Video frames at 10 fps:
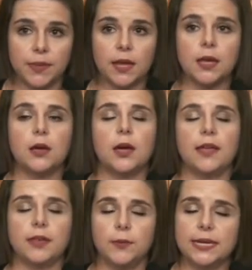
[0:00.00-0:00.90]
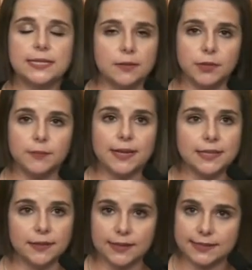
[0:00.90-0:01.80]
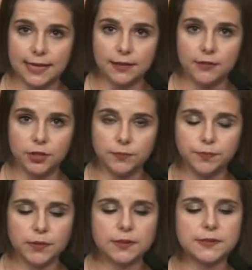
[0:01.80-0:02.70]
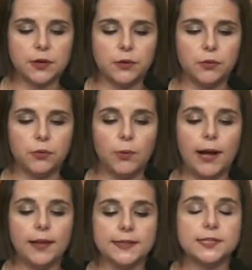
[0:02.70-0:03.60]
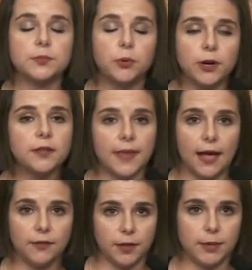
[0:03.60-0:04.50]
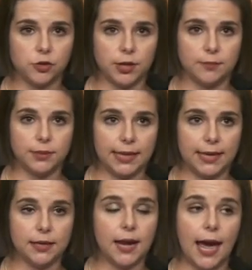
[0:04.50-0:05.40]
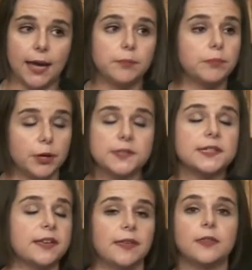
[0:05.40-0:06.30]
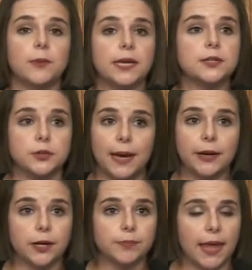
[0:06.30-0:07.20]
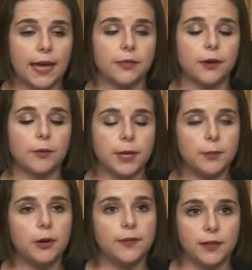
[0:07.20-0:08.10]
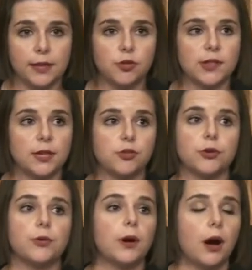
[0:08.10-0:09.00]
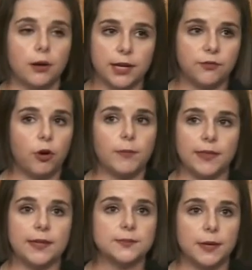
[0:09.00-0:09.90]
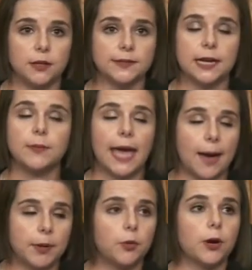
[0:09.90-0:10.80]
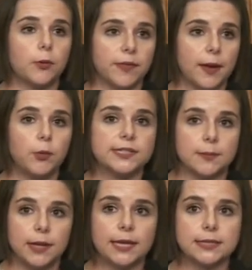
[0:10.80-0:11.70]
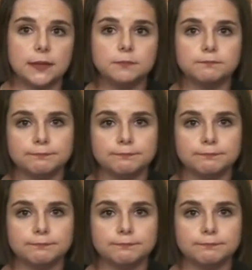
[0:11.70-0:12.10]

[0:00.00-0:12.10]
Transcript: I think we need to implement it at the state level. So while I support the Healthy Michigan plan, I personally think that we can do better. And there are people in the legislature who are already forming these bills, and I'd be happy to work with them once I'm elected.